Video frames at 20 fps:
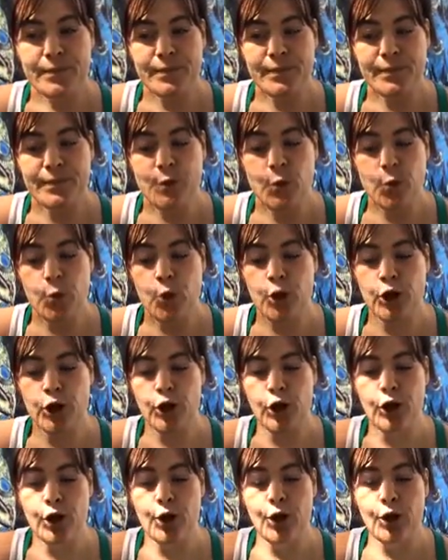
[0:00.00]
we're
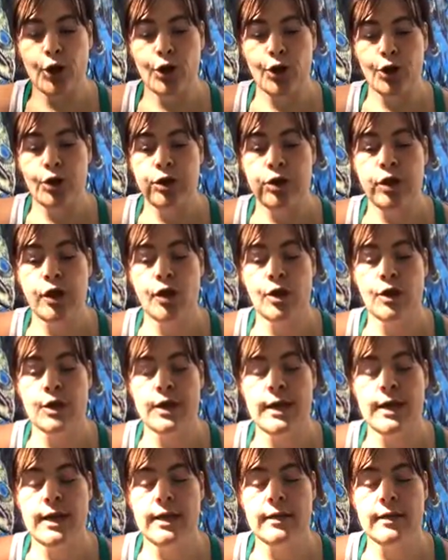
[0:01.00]

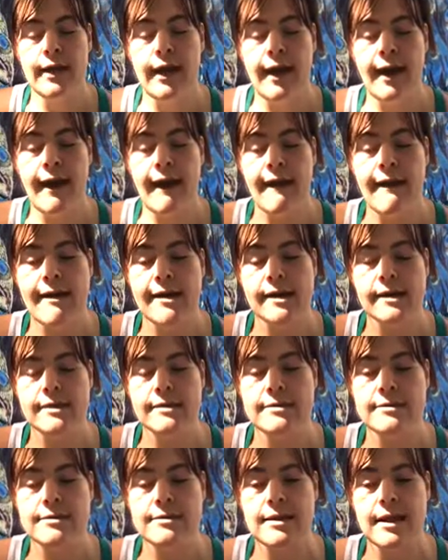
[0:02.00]
learning
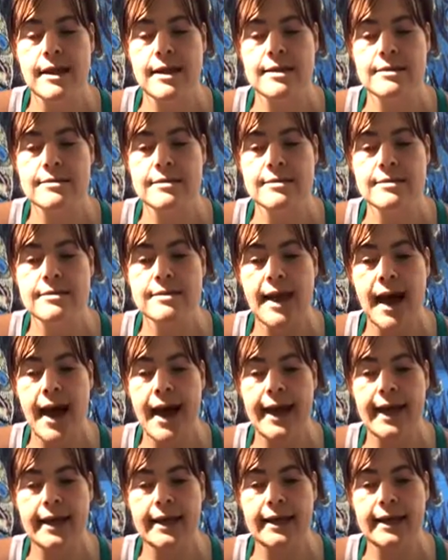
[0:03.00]
as a
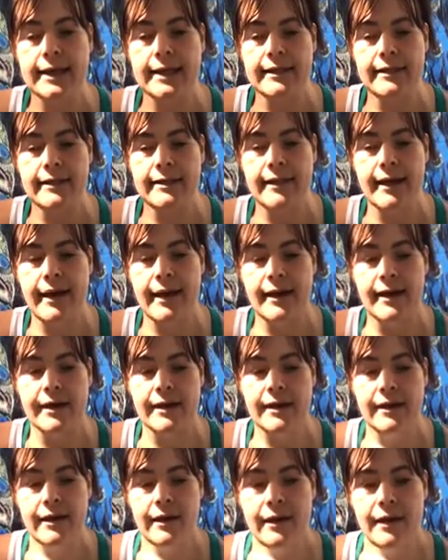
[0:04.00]
society that
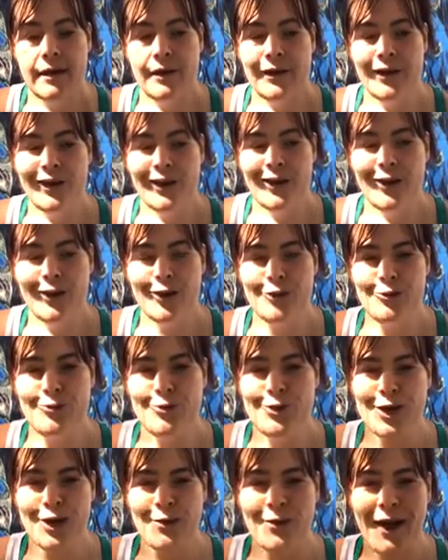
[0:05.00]
you
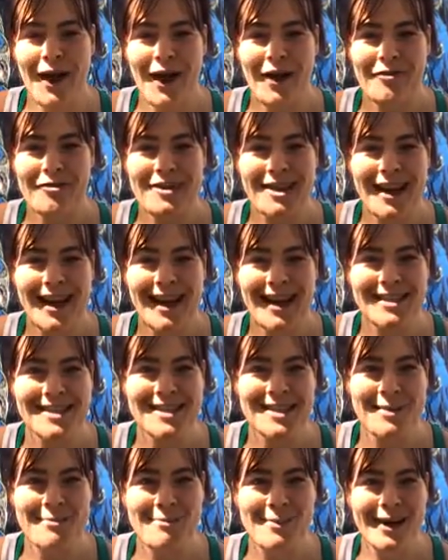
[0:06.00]
don't have to hate
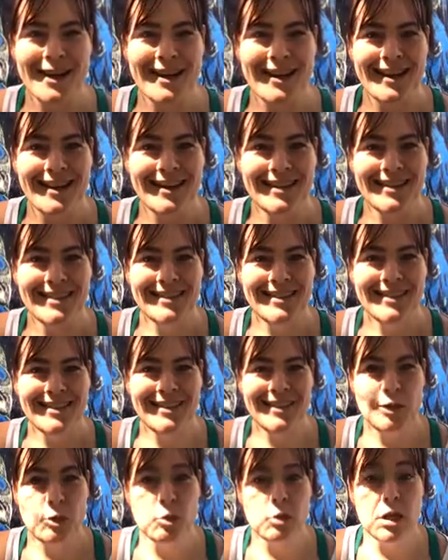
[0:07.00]
somebody.
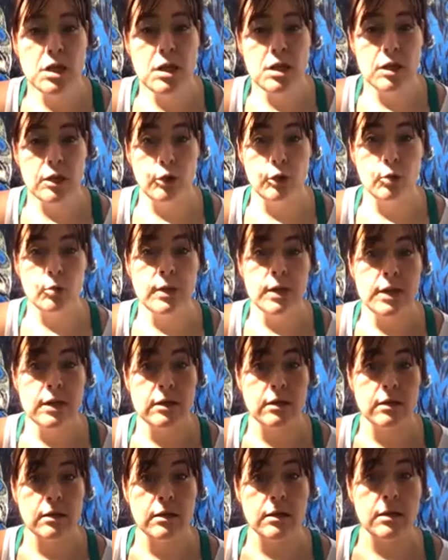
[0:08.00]
You can
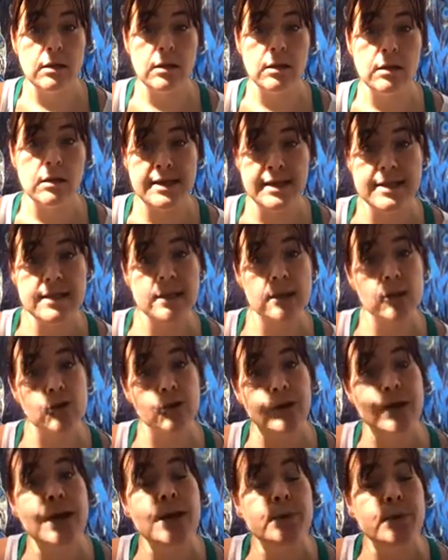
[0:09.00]

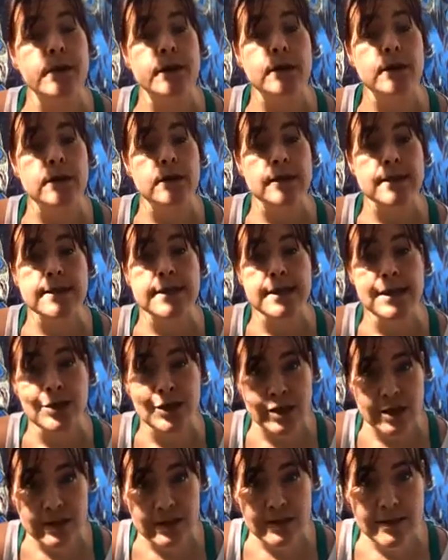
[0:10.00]
disagree with their
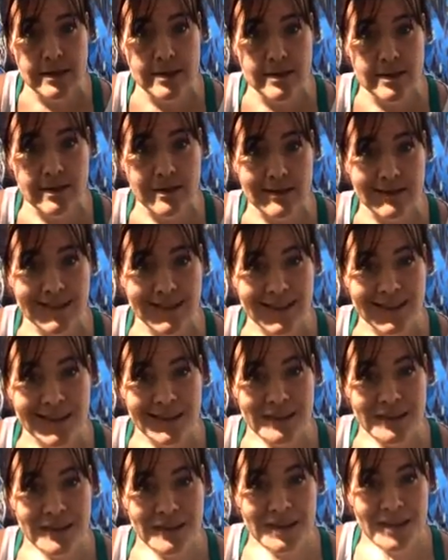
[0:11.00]
decisions,
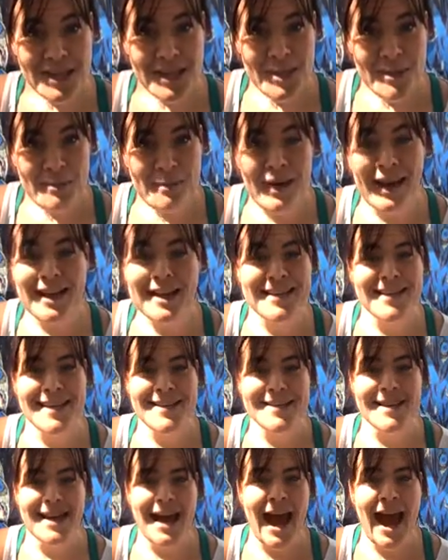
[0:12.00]
but it
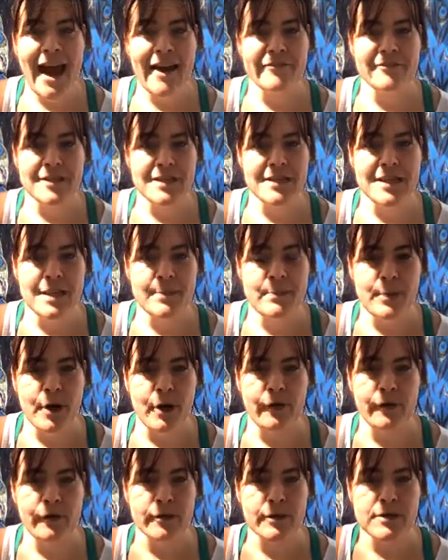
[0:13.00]
doesn't have to tip
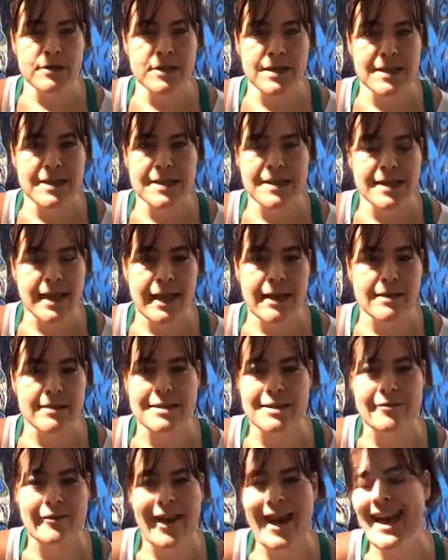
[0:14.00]
over to the scales
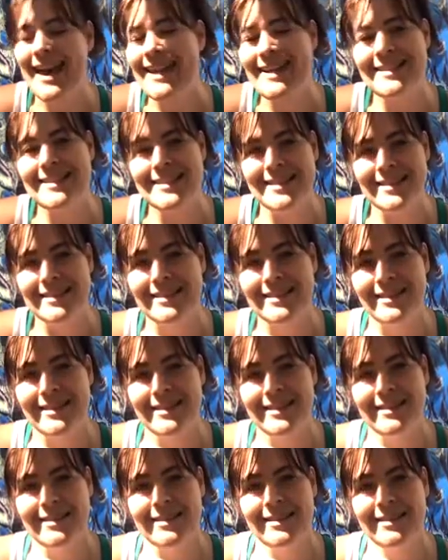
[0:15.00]
of hate.
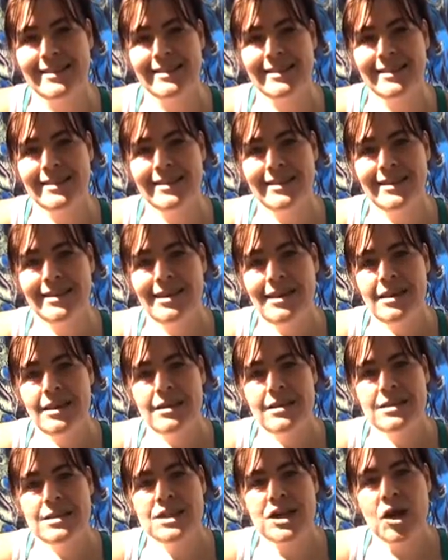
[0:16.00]

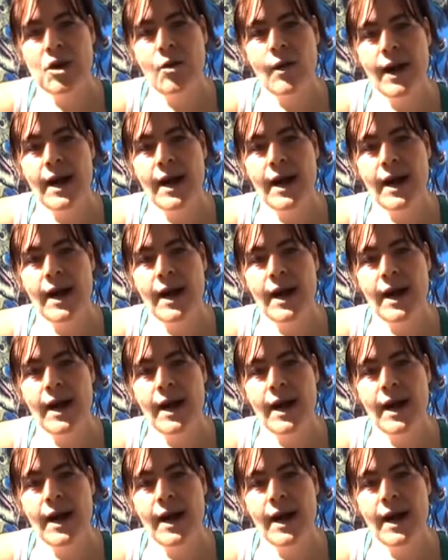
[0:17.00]
So I